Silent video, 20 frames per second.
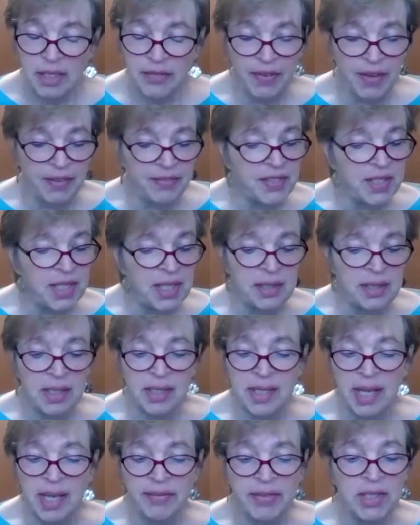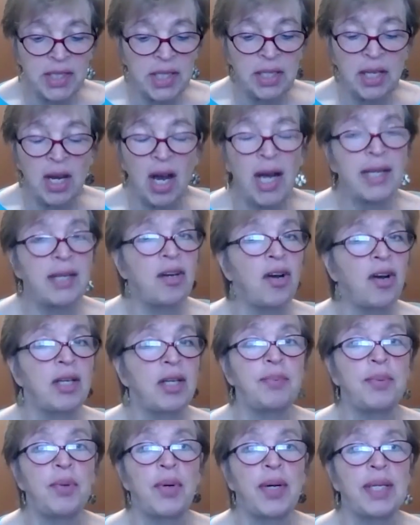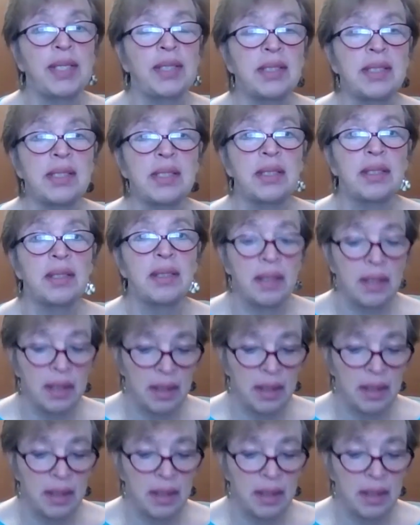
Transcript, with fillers: It's 15 to 17 high card points.